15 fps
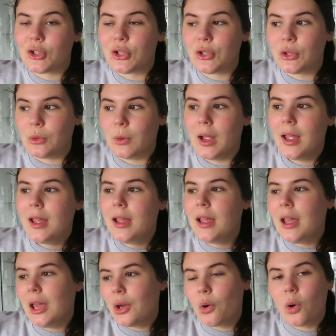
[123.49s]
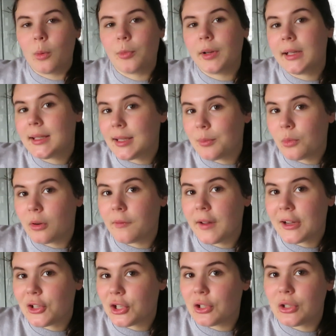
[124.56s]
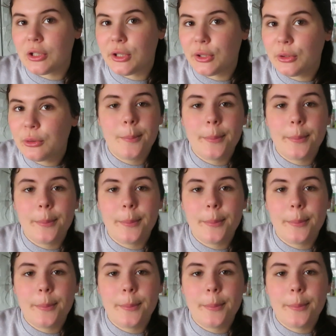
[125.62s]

to incorporate some more fashion too.